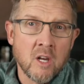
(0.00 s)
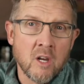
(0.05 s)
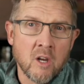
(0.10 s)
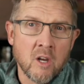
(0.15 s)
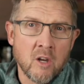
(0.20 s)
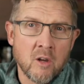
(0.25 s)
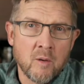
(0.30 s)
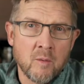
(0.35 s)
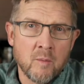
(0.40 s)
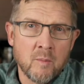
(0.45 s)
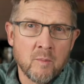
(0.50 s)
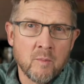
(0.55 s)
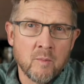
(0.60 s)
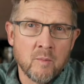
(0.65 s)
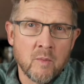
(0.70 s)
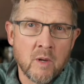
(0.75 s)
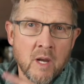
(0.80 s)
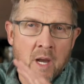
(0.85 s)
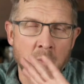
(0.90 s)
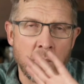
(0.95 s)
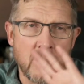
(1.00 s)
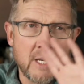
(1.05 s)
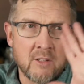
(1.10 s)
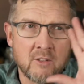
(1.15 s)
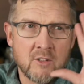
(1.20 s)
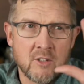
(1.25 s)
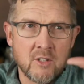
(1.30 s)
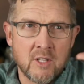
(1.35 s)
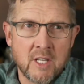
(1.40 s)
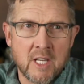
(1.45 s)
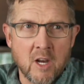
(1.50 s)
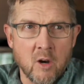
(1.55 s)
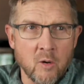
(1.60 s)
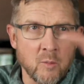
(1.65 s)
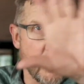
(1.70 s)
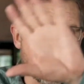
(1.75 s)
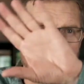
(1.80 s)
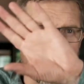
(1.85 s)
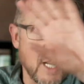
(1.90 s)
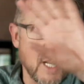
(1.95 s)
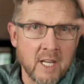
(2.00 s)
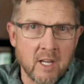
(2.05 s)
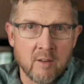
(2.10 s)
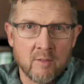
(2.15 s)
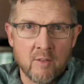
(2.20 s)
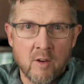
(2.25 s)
I went to the opening